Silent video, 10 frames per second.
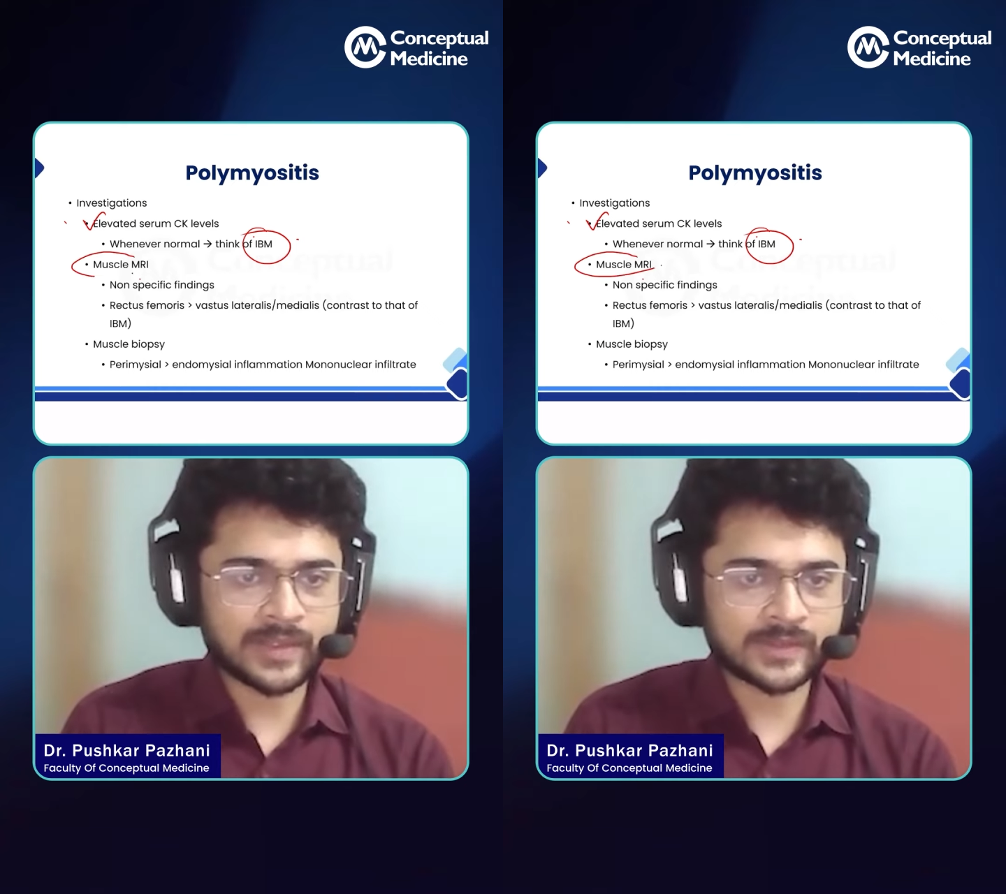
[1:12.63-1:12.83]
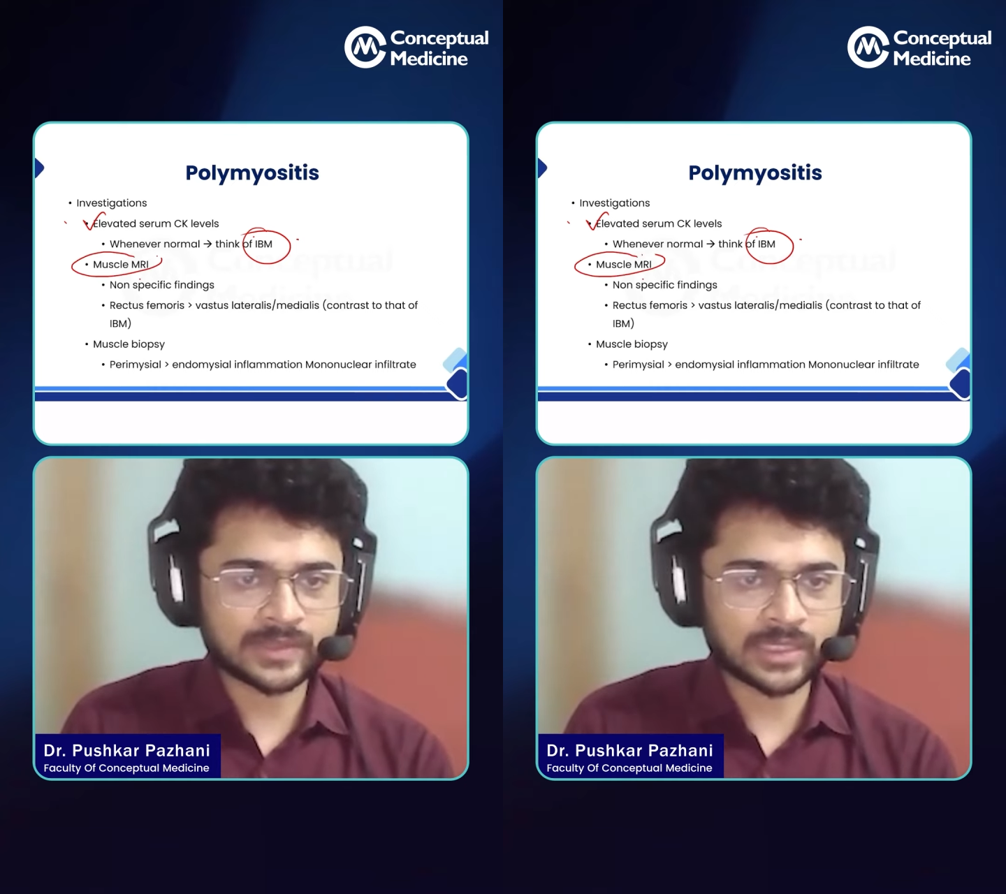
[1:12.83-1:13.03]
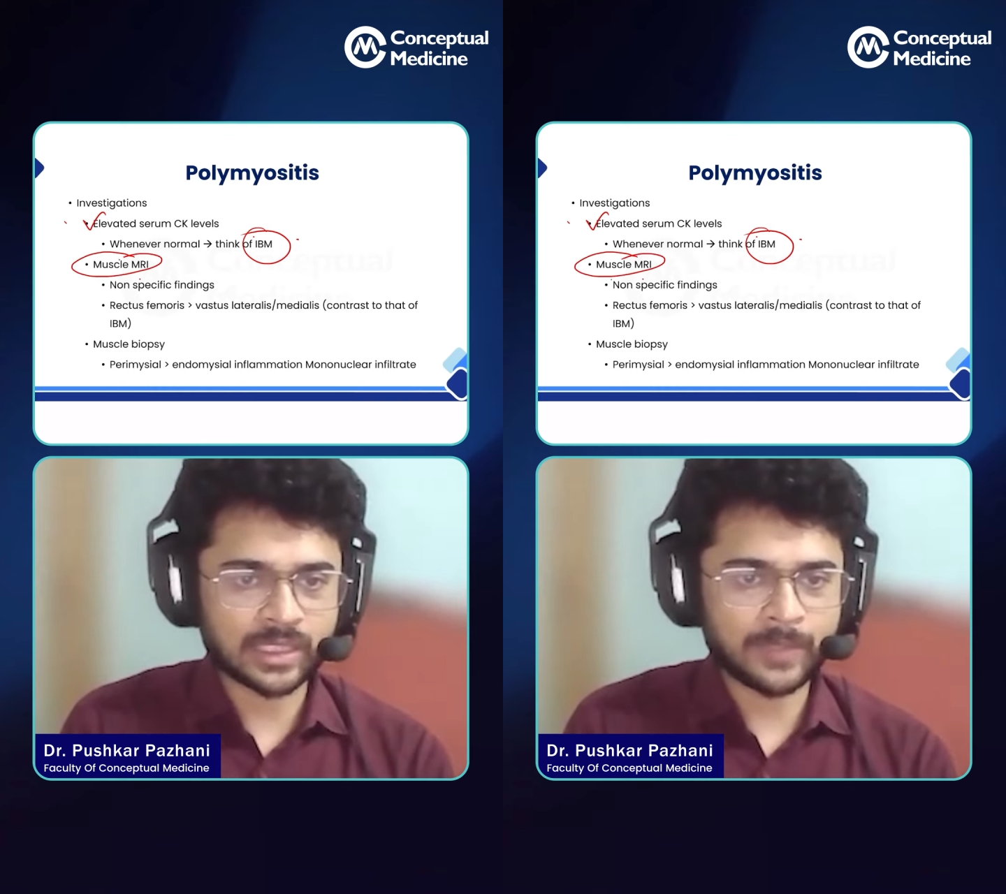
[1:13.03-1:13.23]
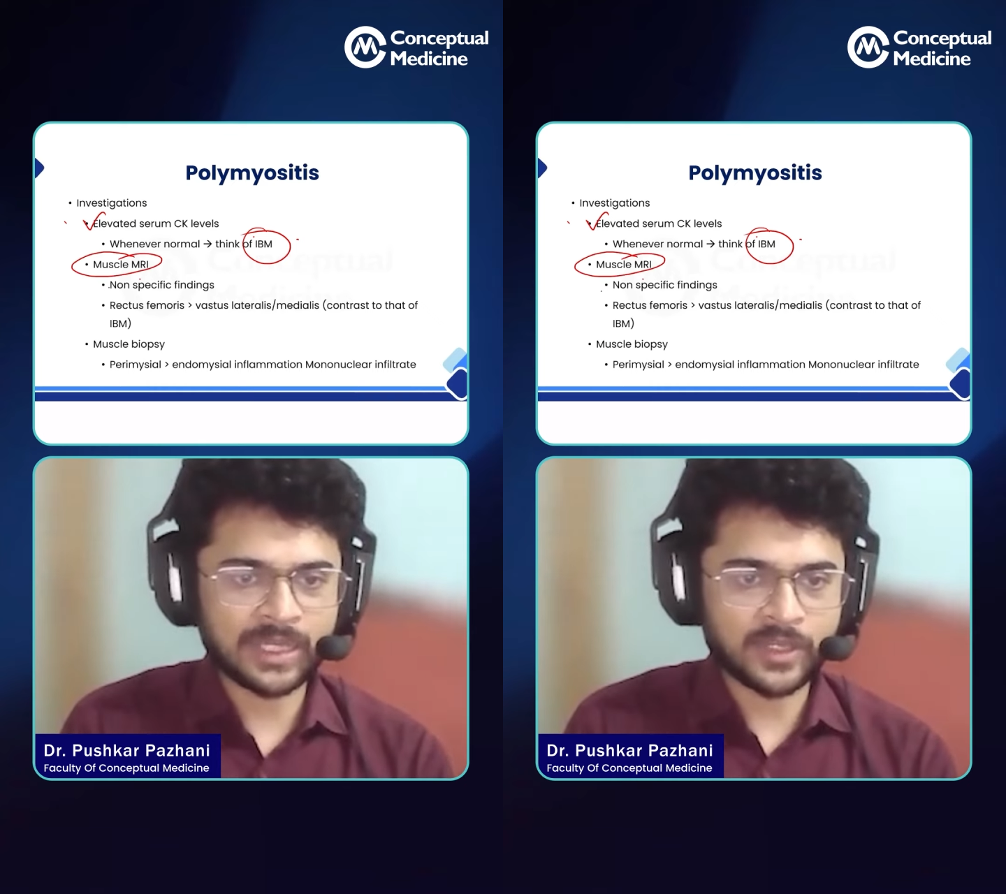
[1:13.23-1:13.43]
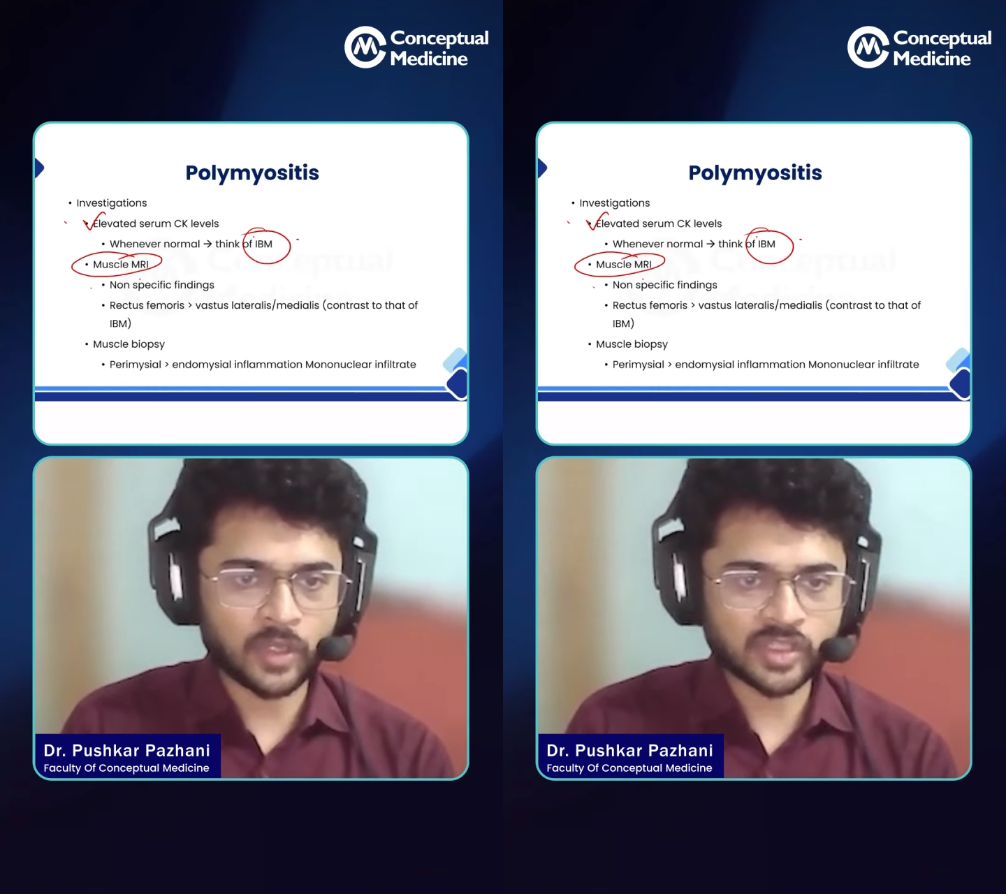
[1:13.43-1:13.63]
it's
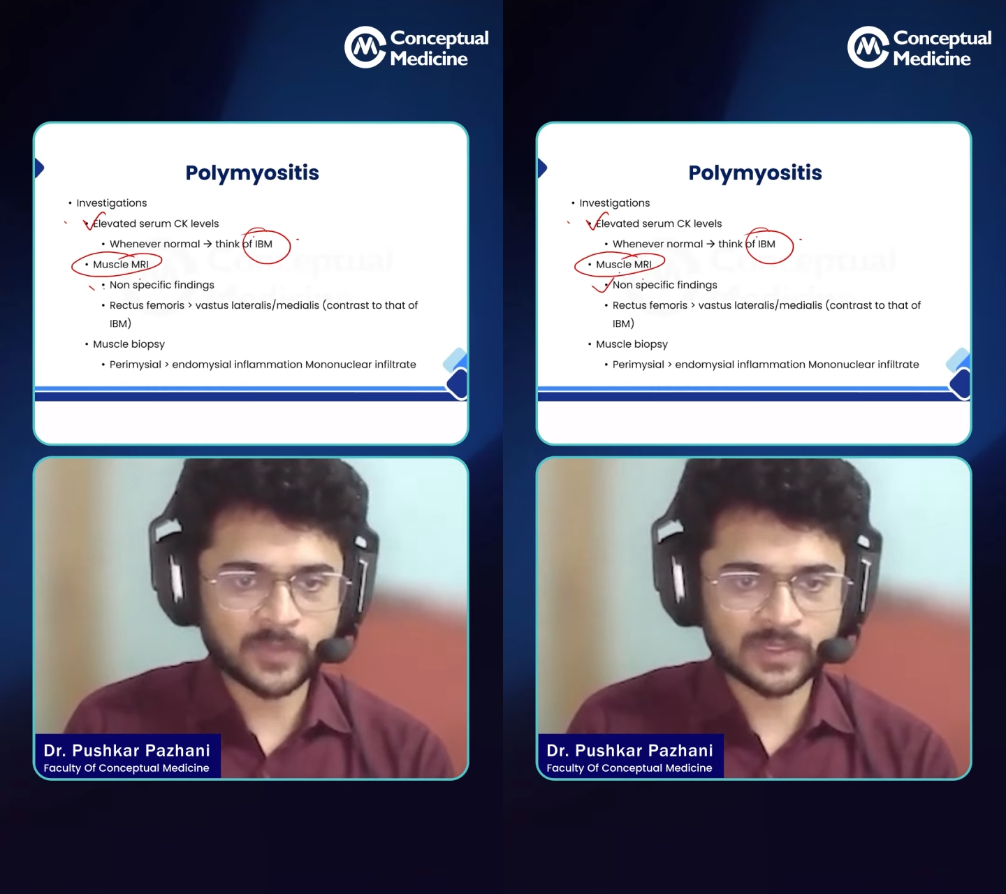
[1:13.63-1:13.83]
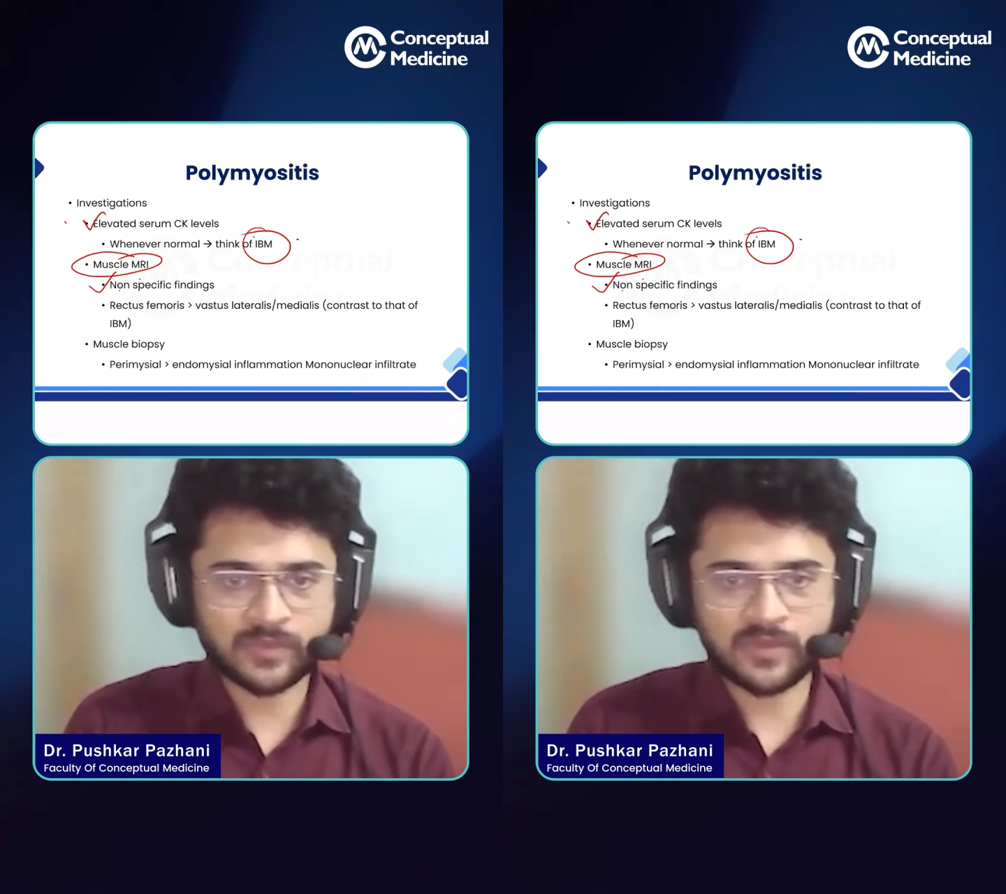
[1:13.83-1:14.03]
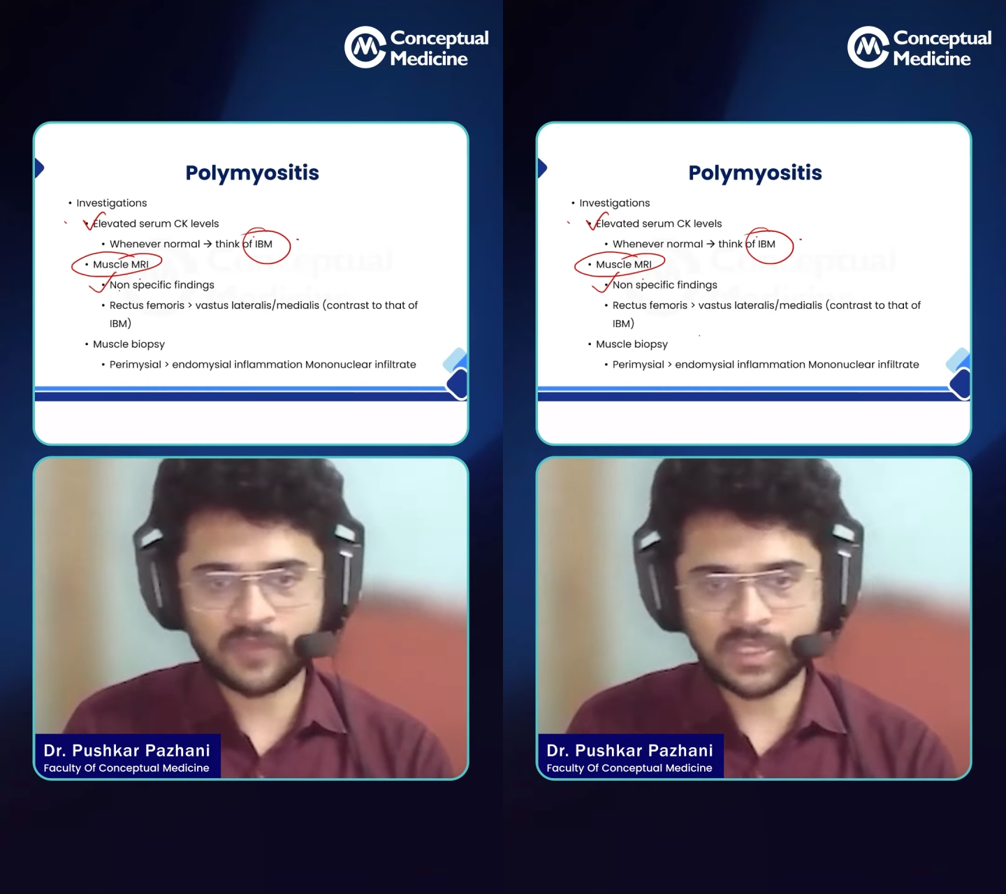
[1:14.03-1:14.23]
mainly non-specific